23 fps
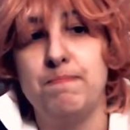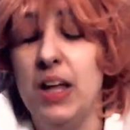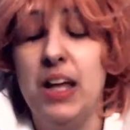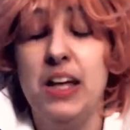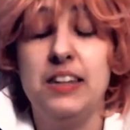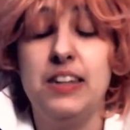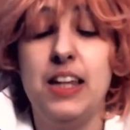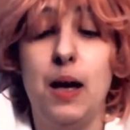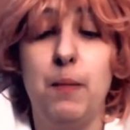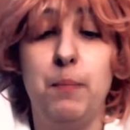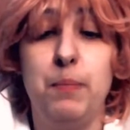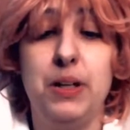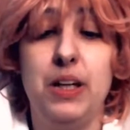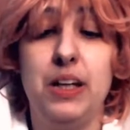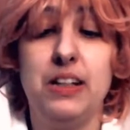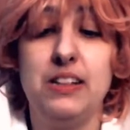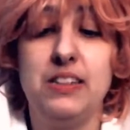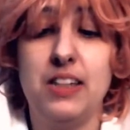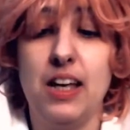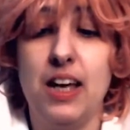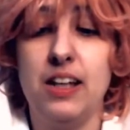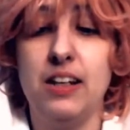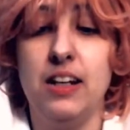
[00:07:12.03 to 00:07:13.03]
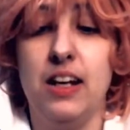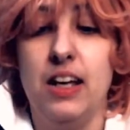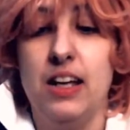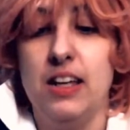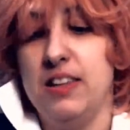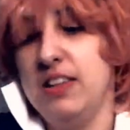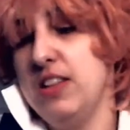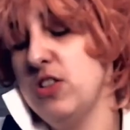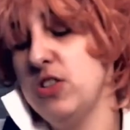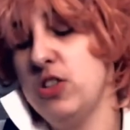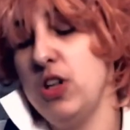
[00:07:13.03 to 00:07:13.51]
That being said,
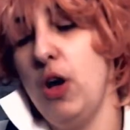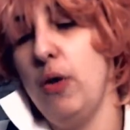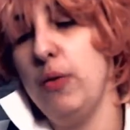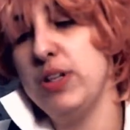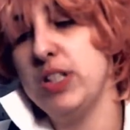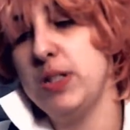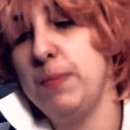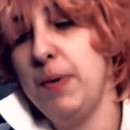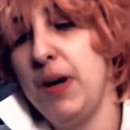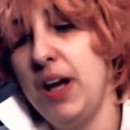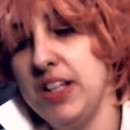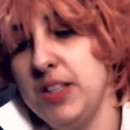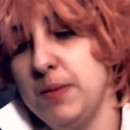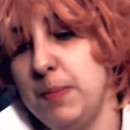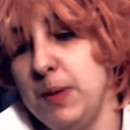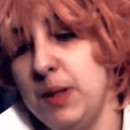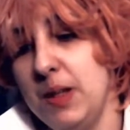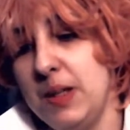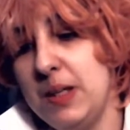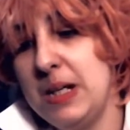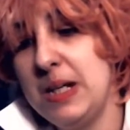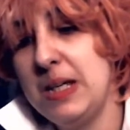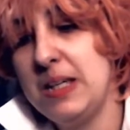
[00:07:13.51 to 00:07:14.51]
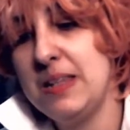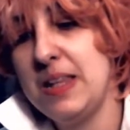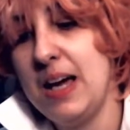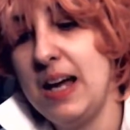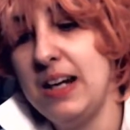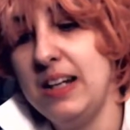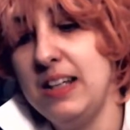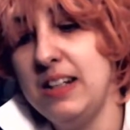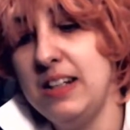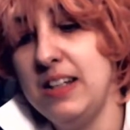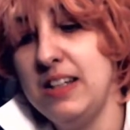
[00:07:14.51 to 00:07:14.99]
there's always the possibility
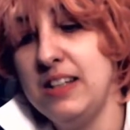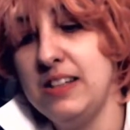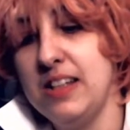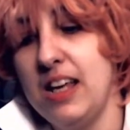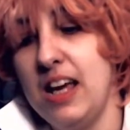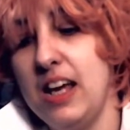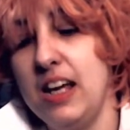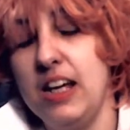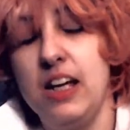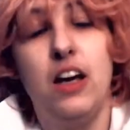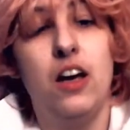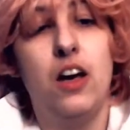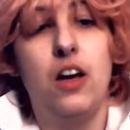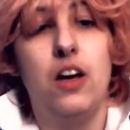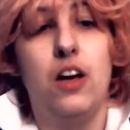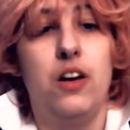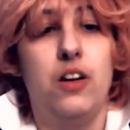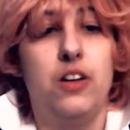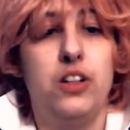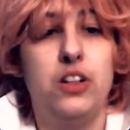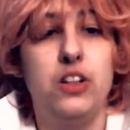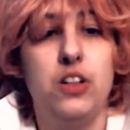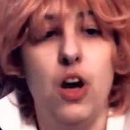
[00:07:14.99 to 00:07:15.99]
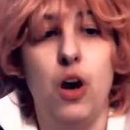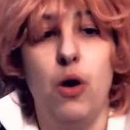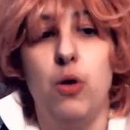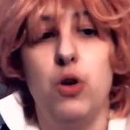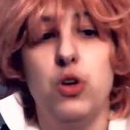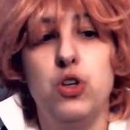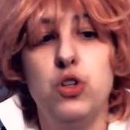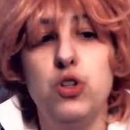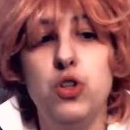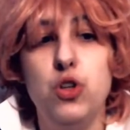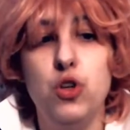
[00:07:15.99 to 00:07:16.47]
that it is a
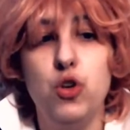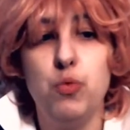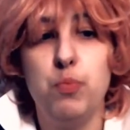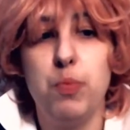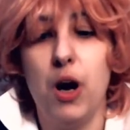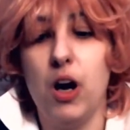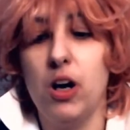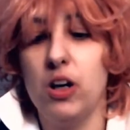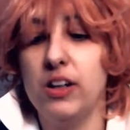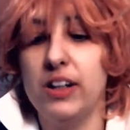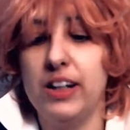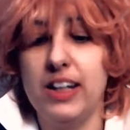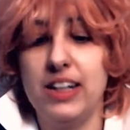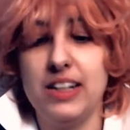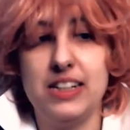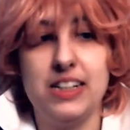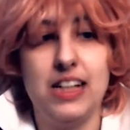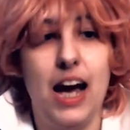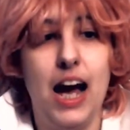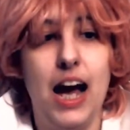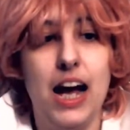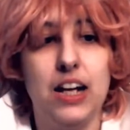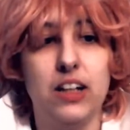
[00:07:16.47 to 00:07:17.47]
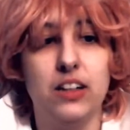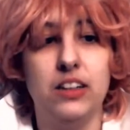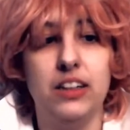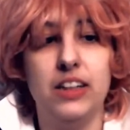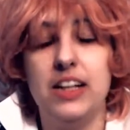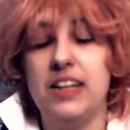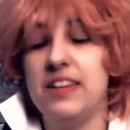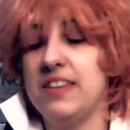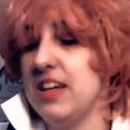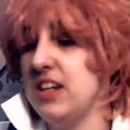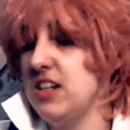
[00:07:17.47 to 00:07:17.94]
new party
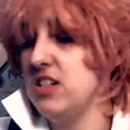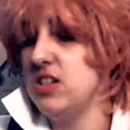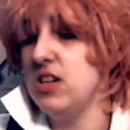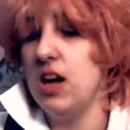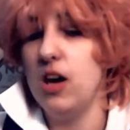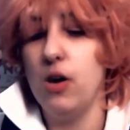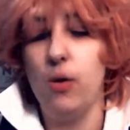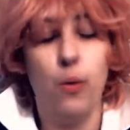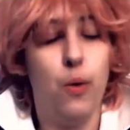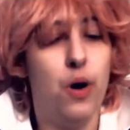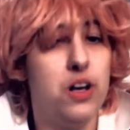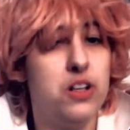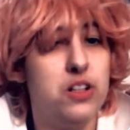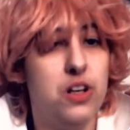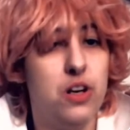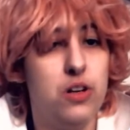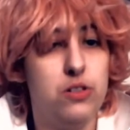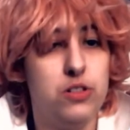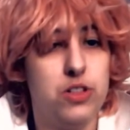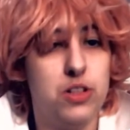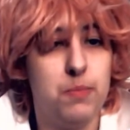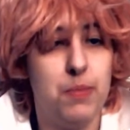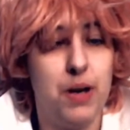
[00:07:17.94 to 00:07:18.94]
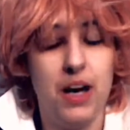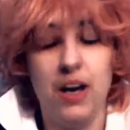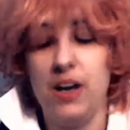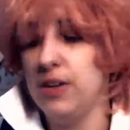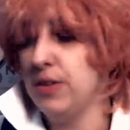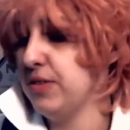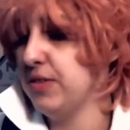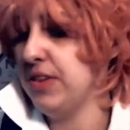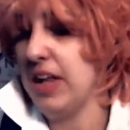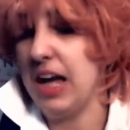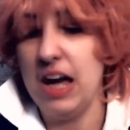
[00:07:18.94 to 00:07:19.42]
entirely that no one knows
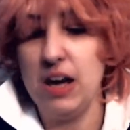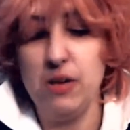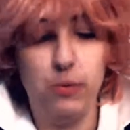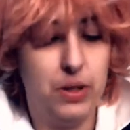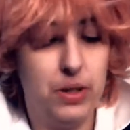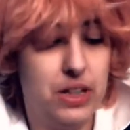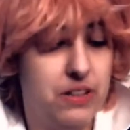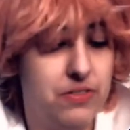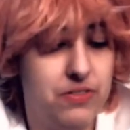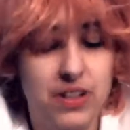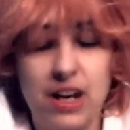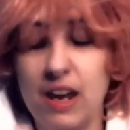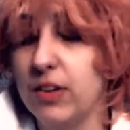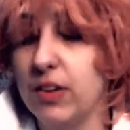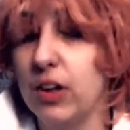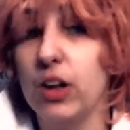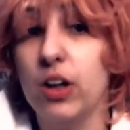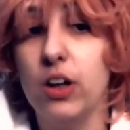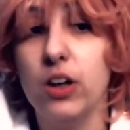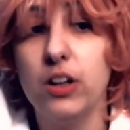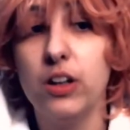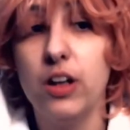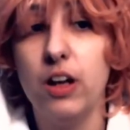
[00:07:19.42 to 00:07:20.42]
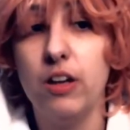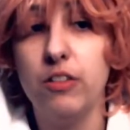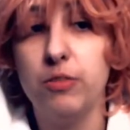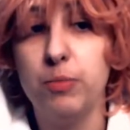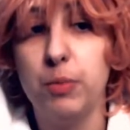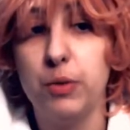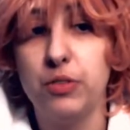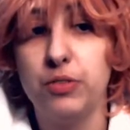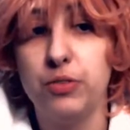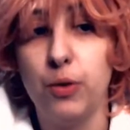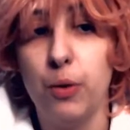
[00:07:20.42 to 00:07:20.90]
about, that we've never heard of
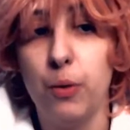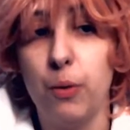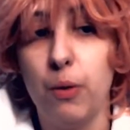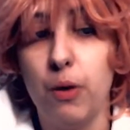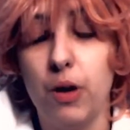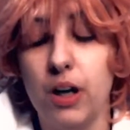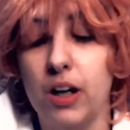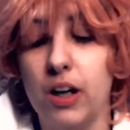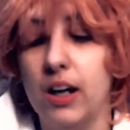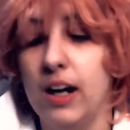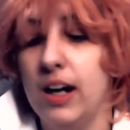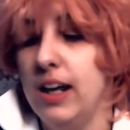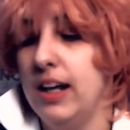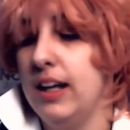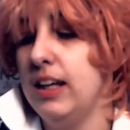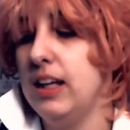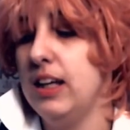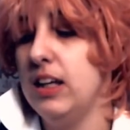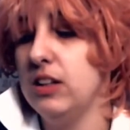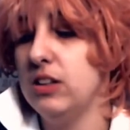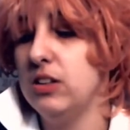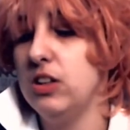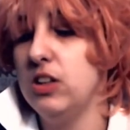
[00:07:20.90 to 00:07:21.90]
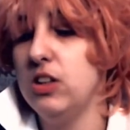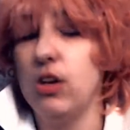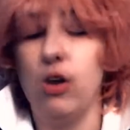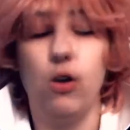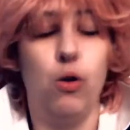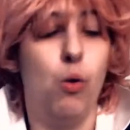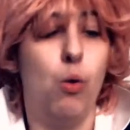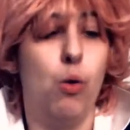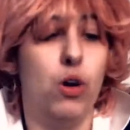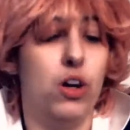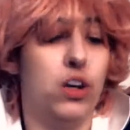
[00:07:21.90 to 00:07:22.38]
before.
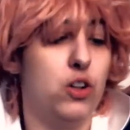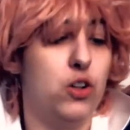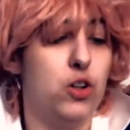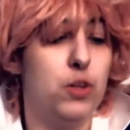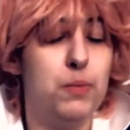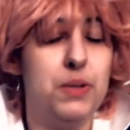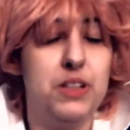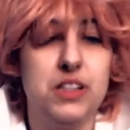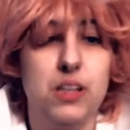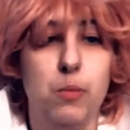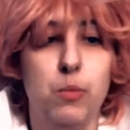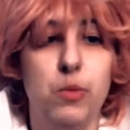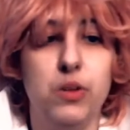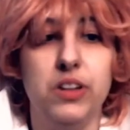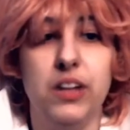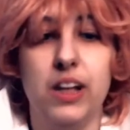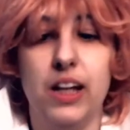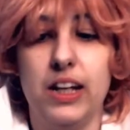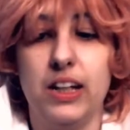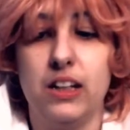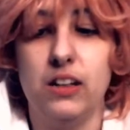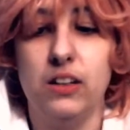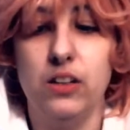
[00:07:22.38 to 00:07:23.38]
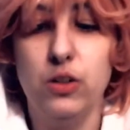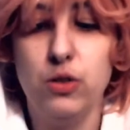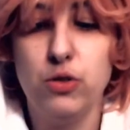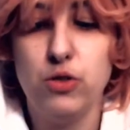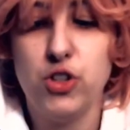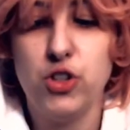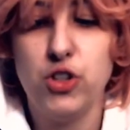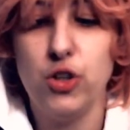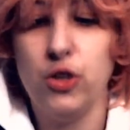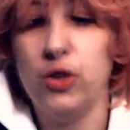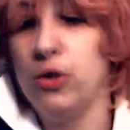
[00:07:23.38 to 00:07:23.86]
Or it could be someone like
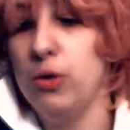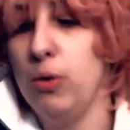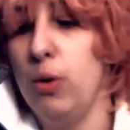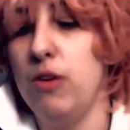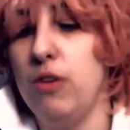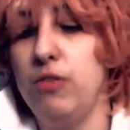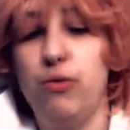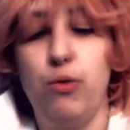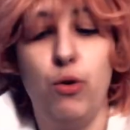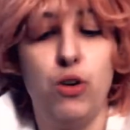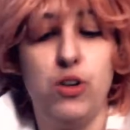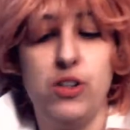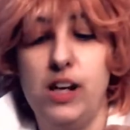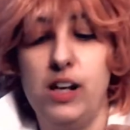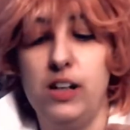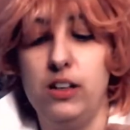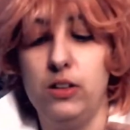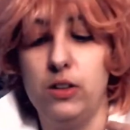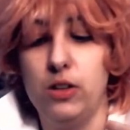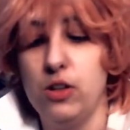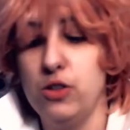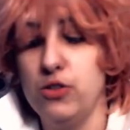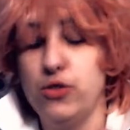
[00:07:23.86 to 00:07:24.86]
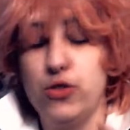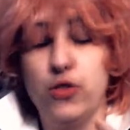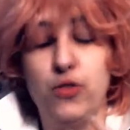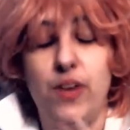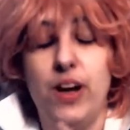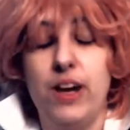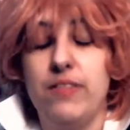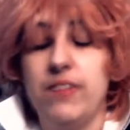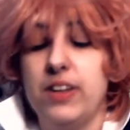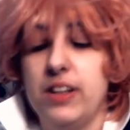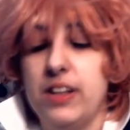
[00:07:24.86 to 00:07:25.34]
Lushu, a foreteller who
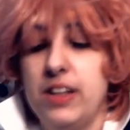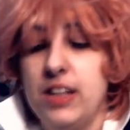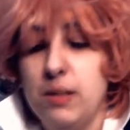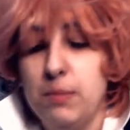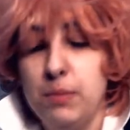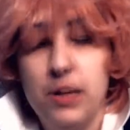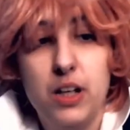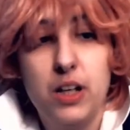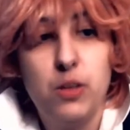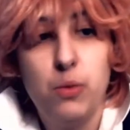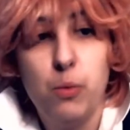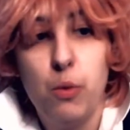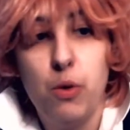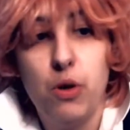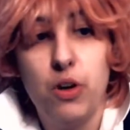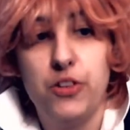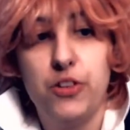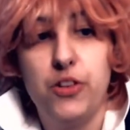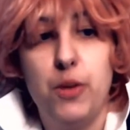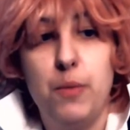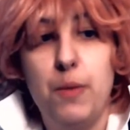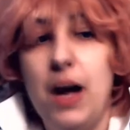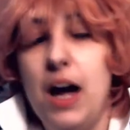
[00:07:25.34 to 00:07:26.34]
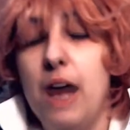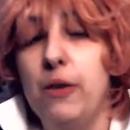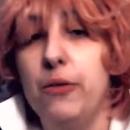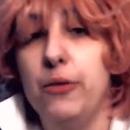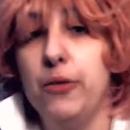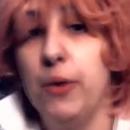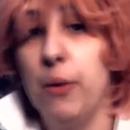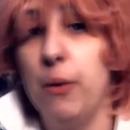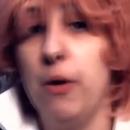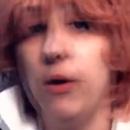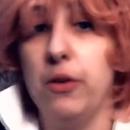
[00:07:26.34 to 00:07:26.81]
survived the Keyblade War somehow,
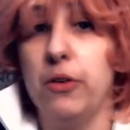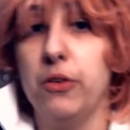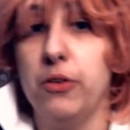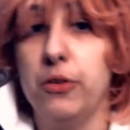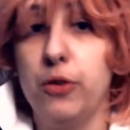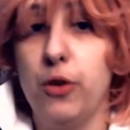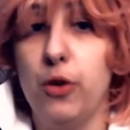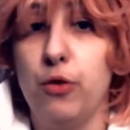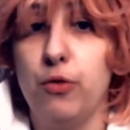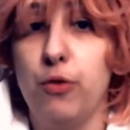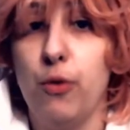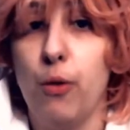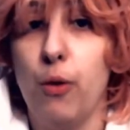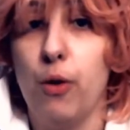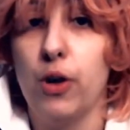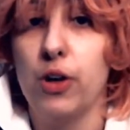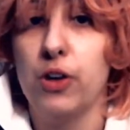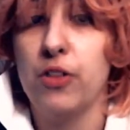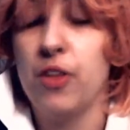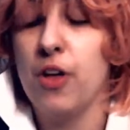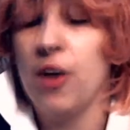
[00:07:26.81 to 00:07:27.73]
so on or so forth.